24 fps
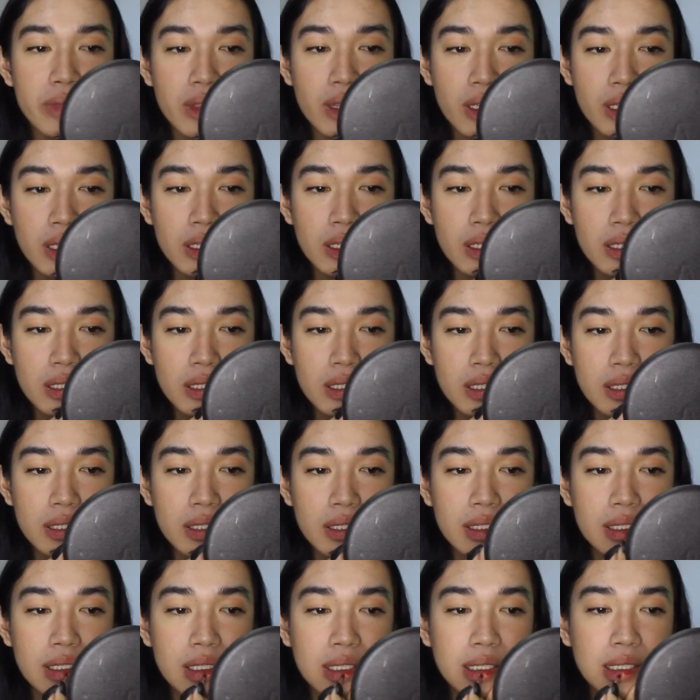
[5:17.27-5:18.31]

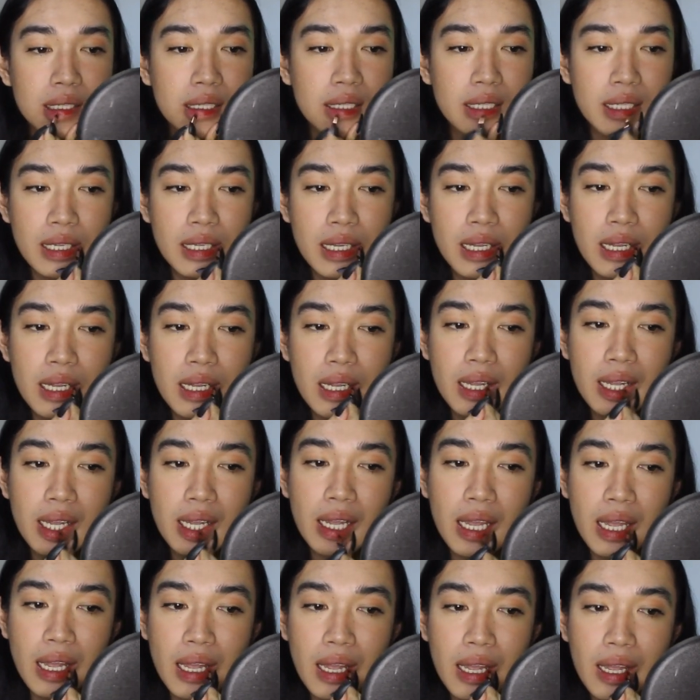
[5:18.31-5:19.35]

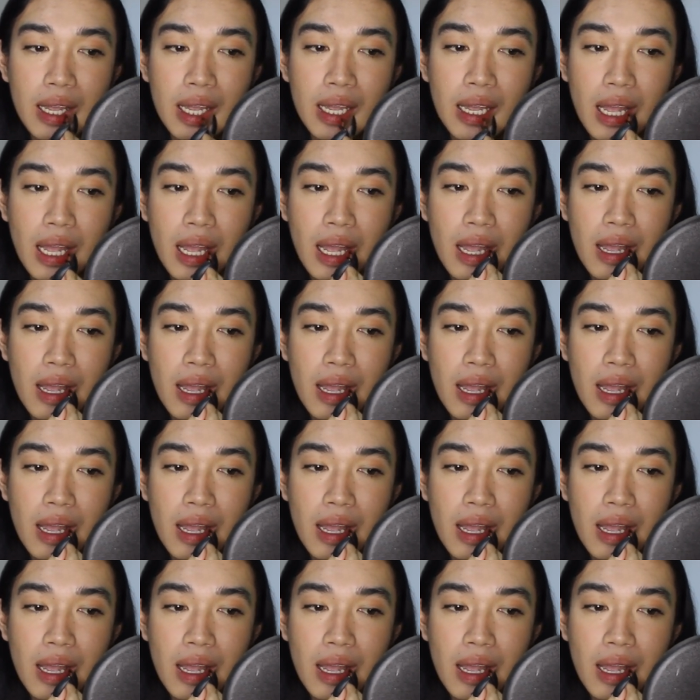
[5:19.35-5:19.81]
[no speech]